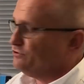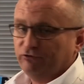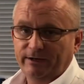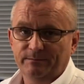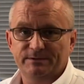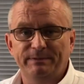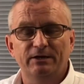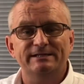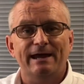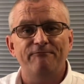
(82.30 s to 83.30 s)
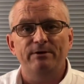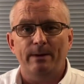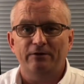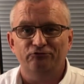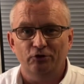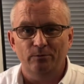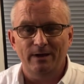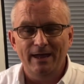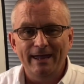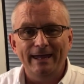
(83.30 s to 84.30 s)
streams because every bedroom
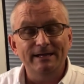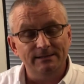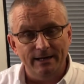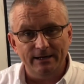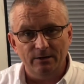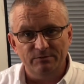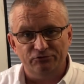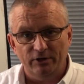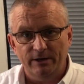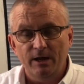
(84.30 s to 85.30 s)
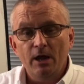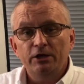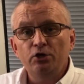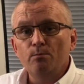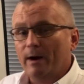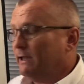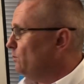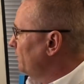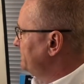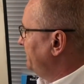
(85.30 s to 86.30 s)
is an income stream. You might
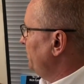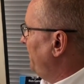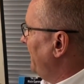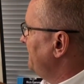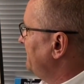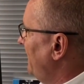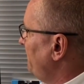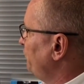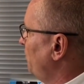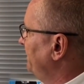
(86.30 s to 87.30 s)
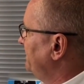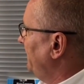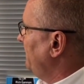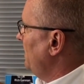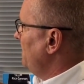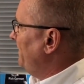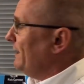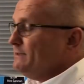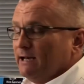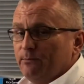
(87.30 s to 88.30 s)
want to do buy-to-let property.
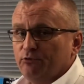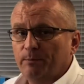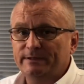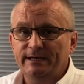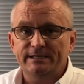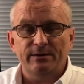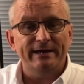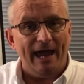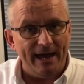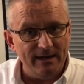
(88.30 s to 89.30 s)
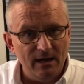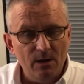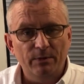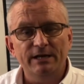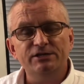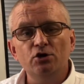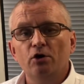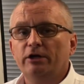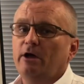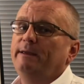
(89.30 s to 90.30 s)
Buy-to-let property is okay, but it's
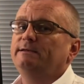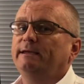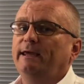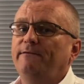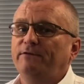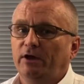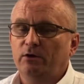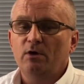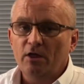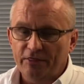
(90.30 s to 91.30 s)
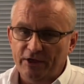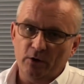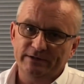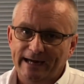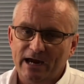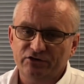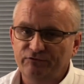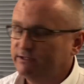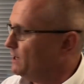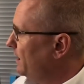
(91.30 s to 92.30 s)
not going to give you those cash
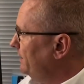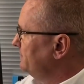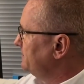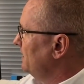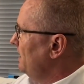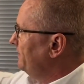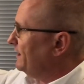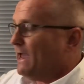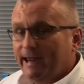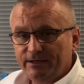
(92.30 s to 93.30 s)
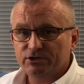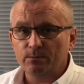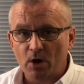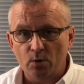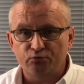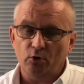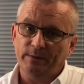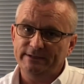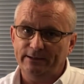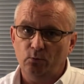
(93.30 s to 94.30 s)
returns that a HMO
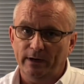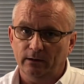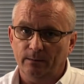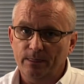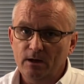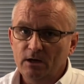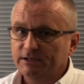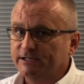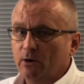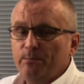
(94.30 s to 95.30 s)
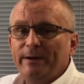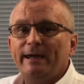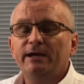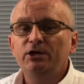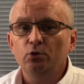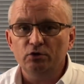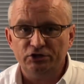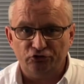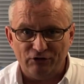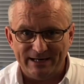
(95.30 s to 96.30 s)
property will. So pick your
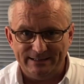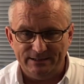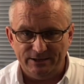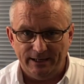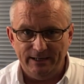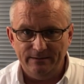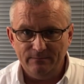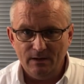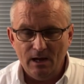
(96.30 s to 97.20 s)
strategy,